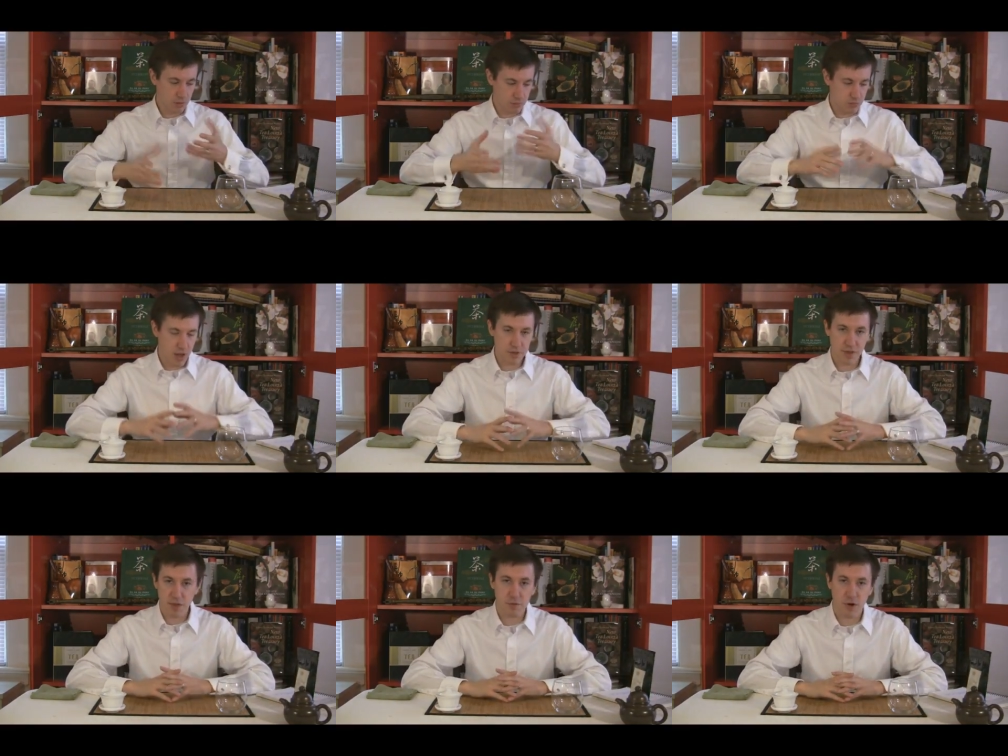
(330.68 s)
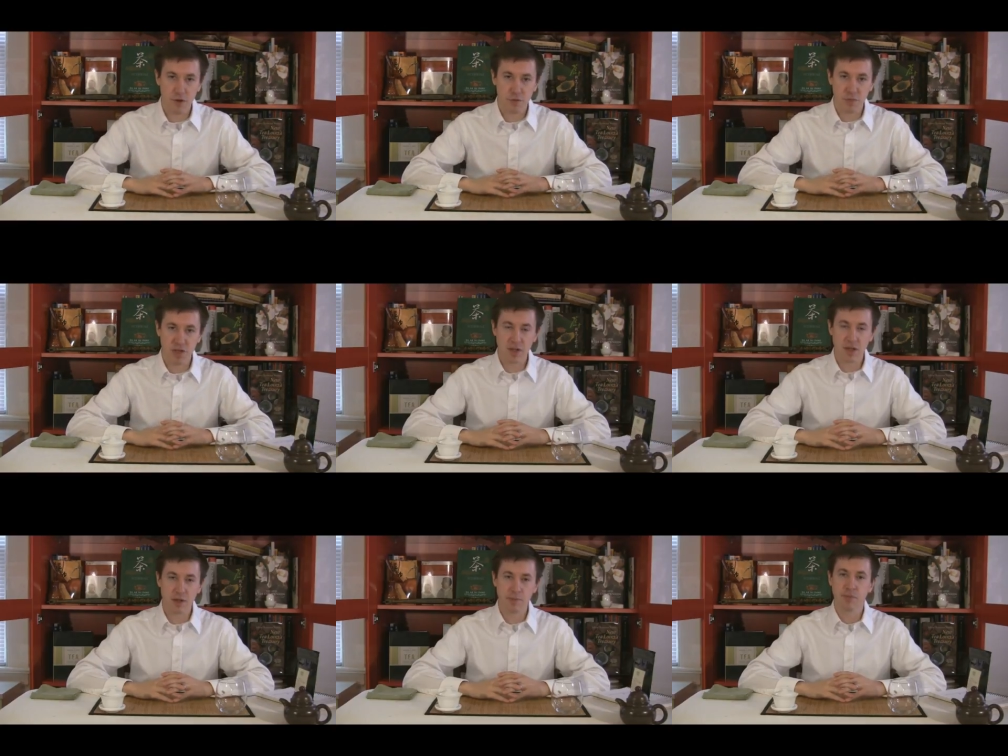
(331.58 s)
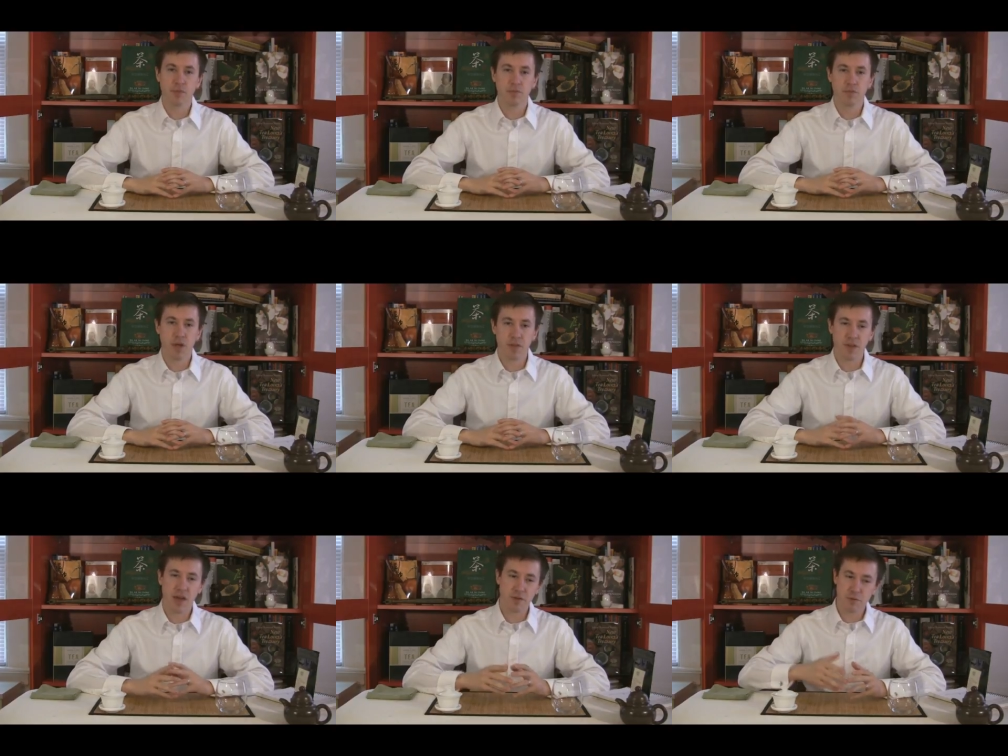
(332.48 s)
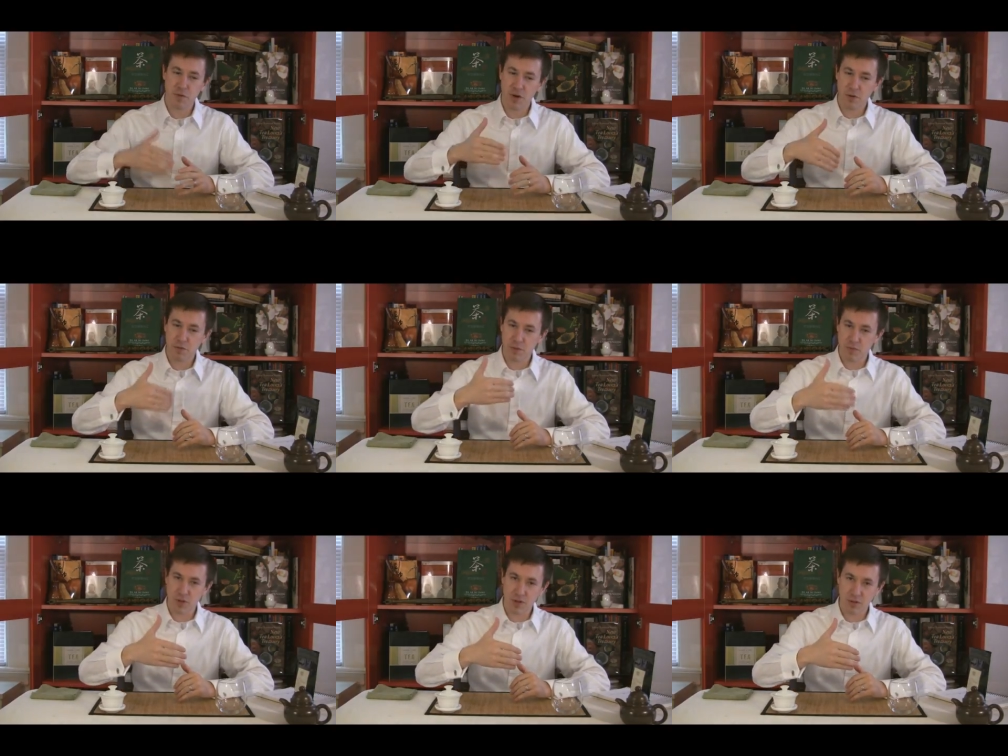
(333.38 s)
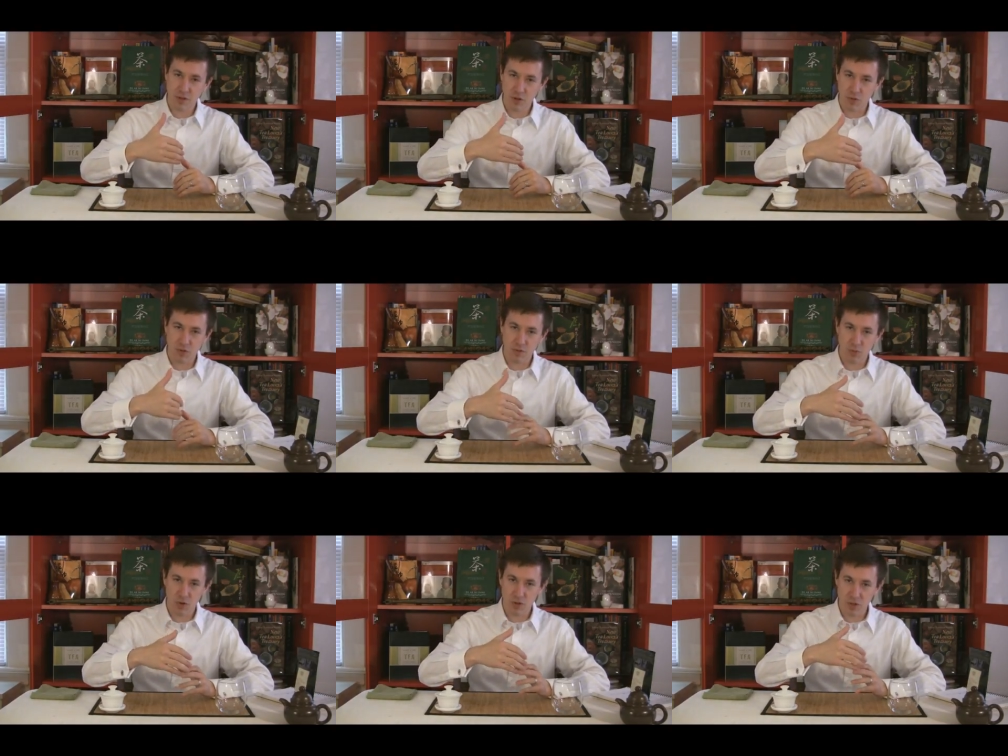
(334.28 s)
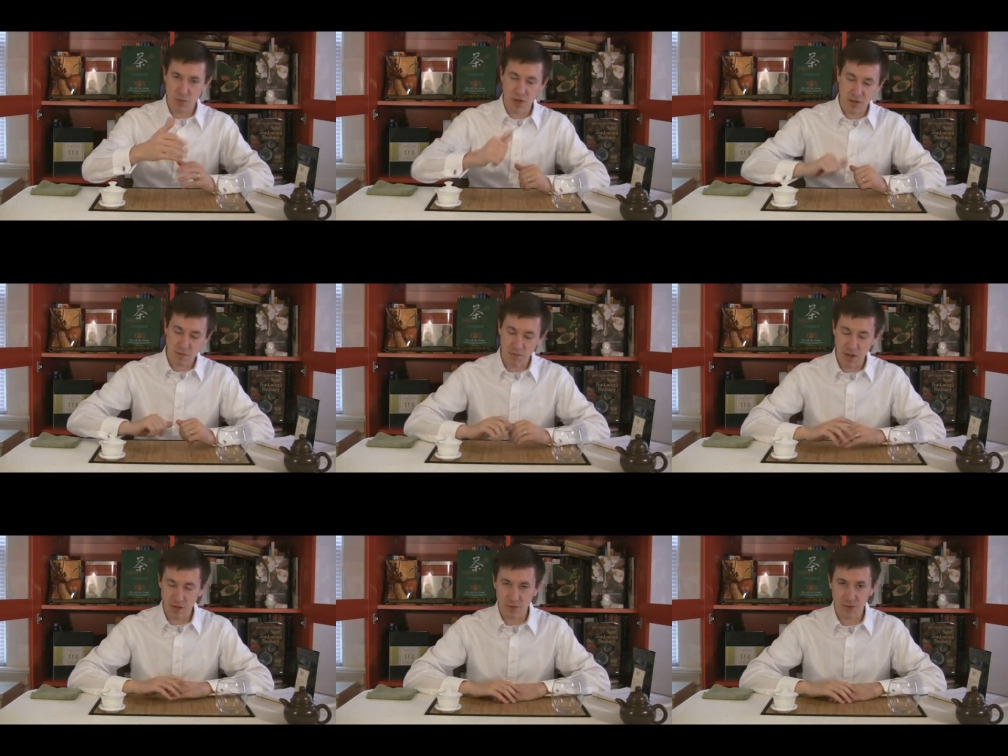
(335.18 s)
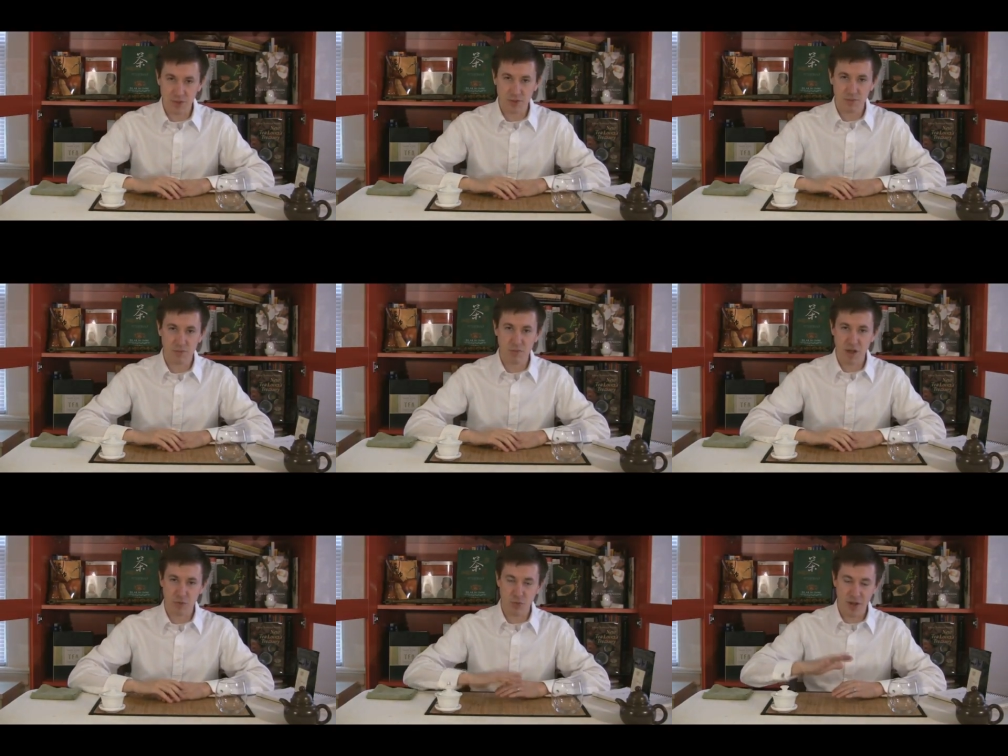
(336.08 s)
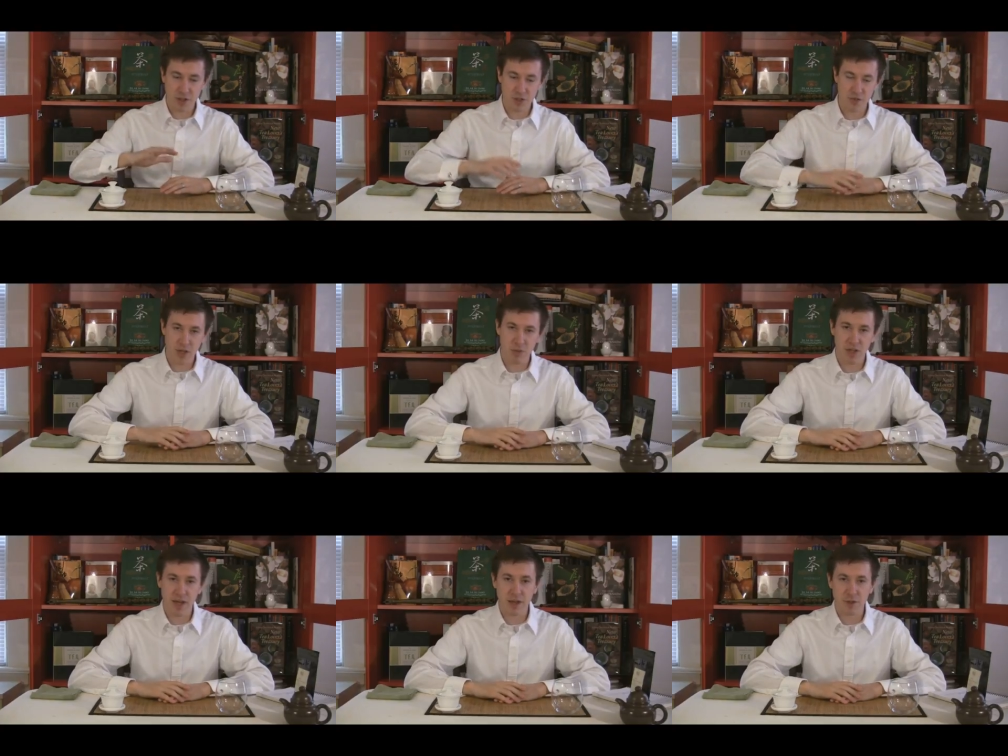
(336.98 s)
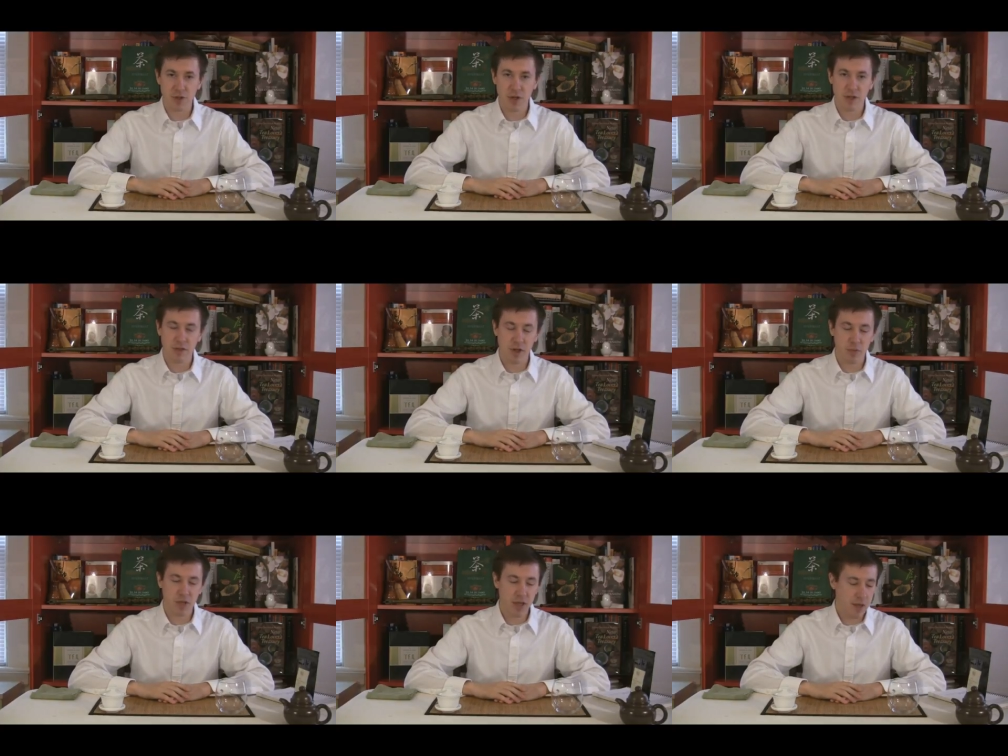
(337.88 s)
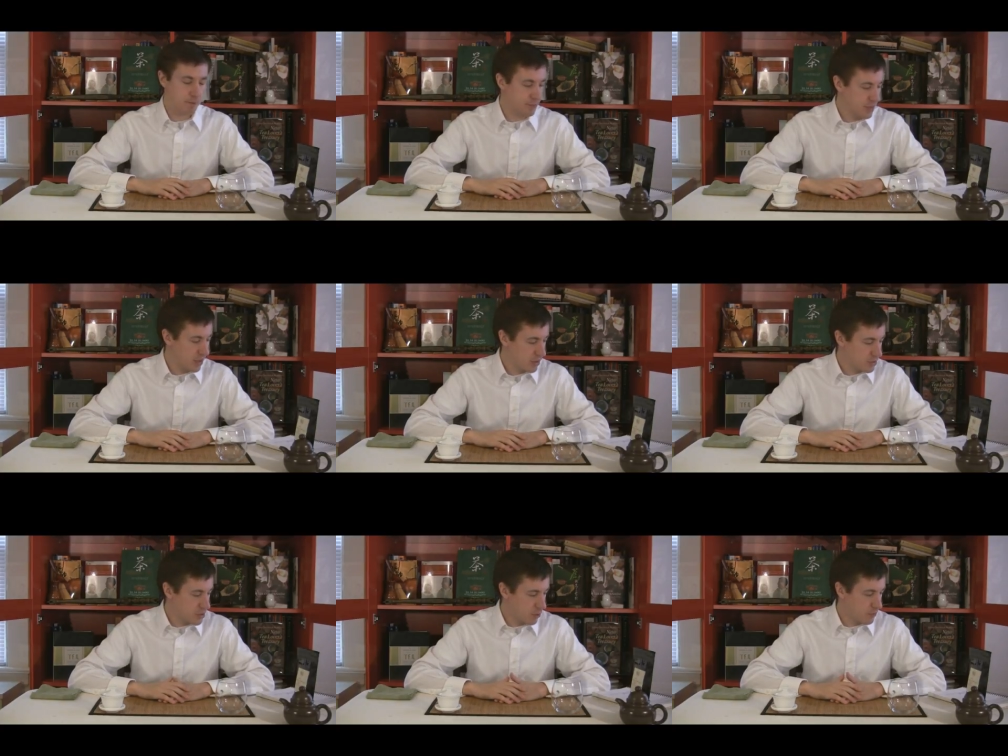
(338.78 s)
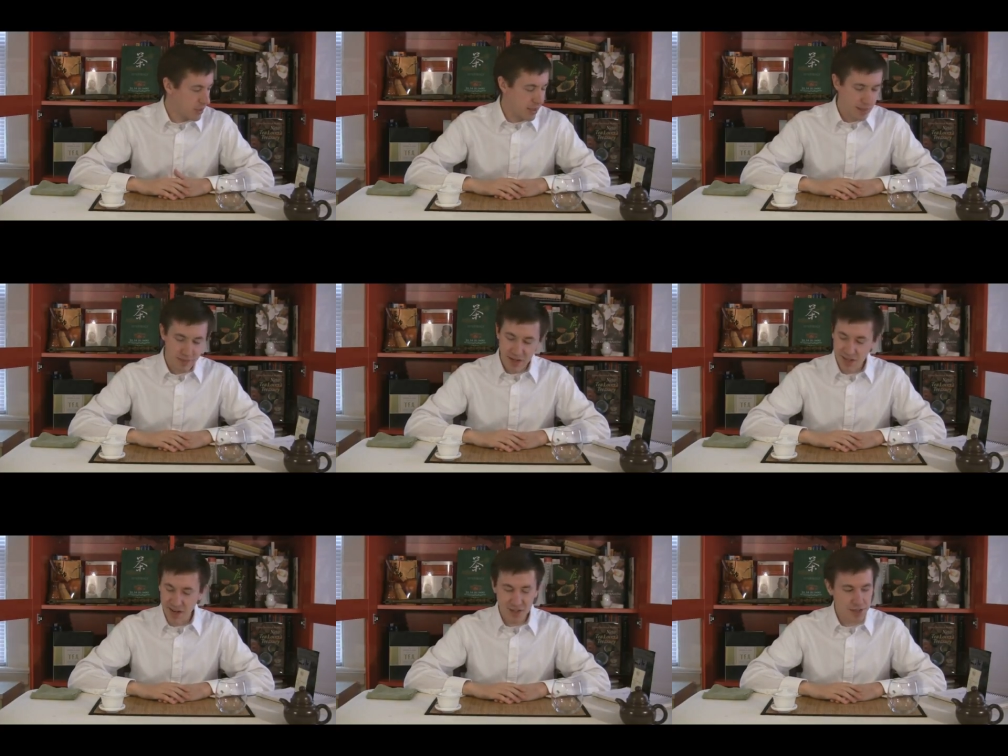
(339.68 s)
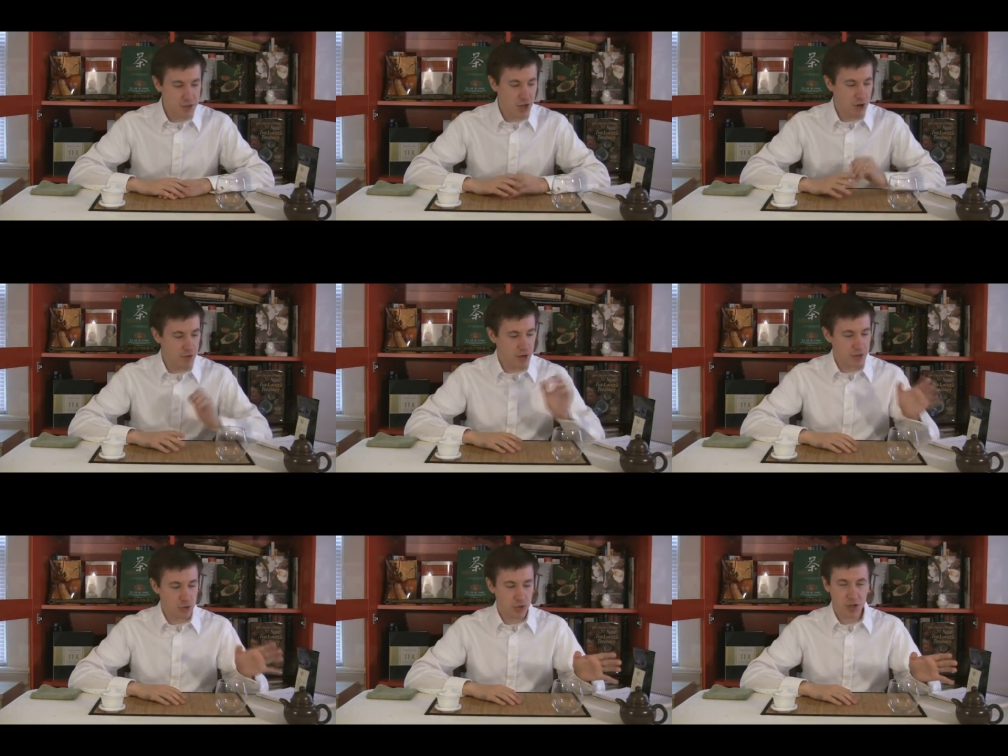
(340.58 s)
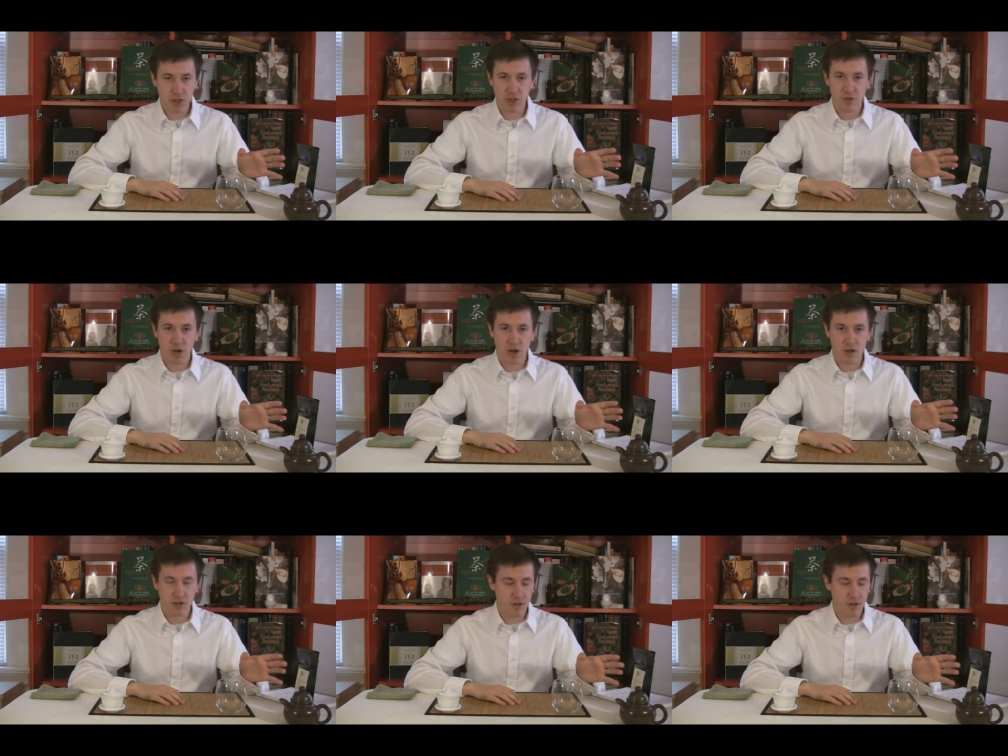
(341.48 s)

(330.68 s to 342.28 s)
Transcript: not that far from India, not that far from where the Tibetan mountain range and the Himalayas there begin. So that kind of takes care of our introduction of our